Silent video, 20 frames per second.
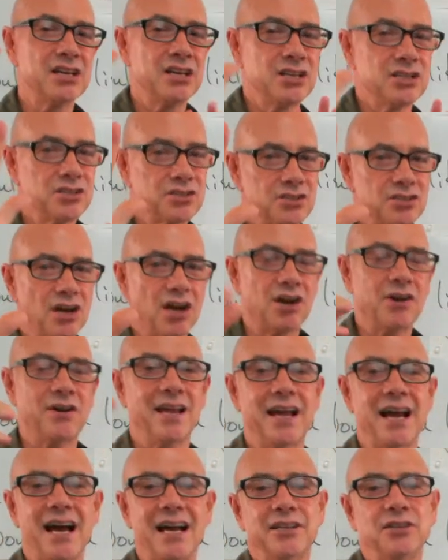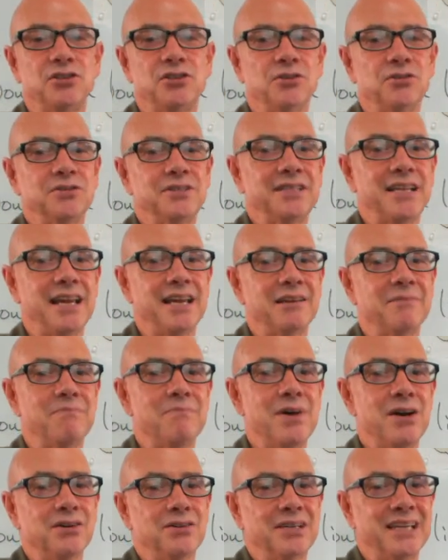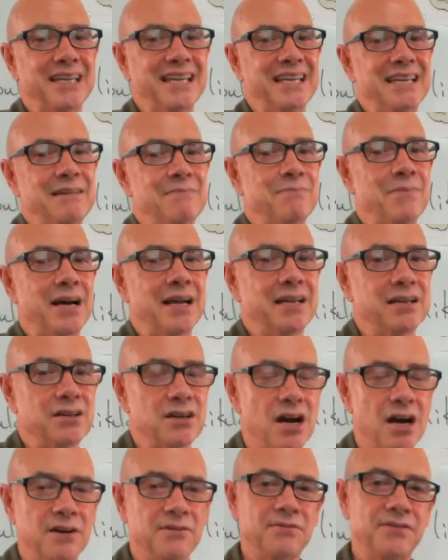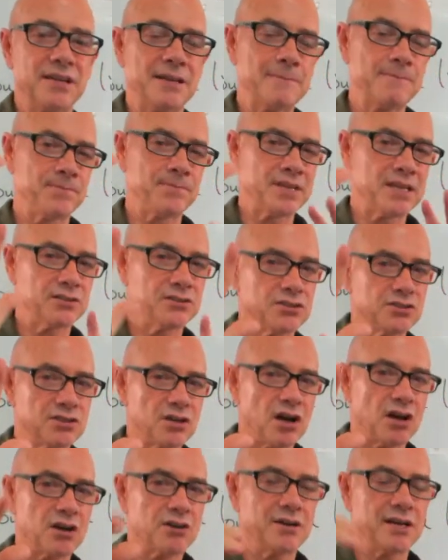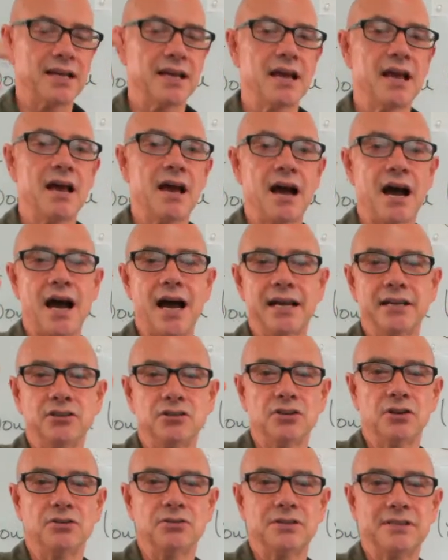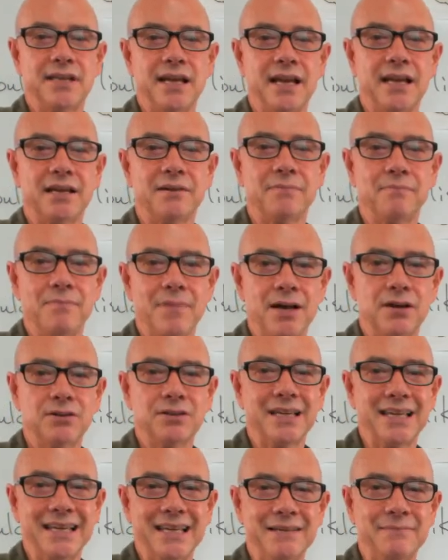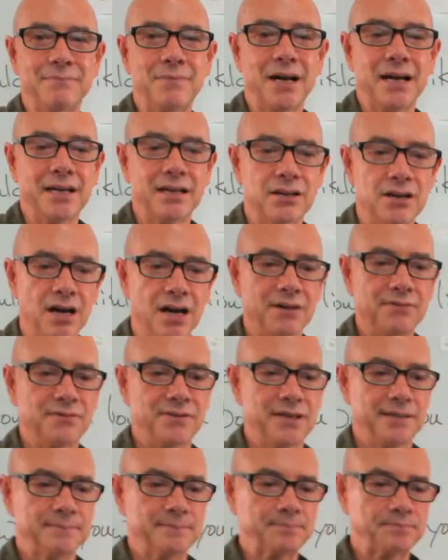Sorry, I don't take milk in my coffee. Sorry. I don't take milk in my coffee.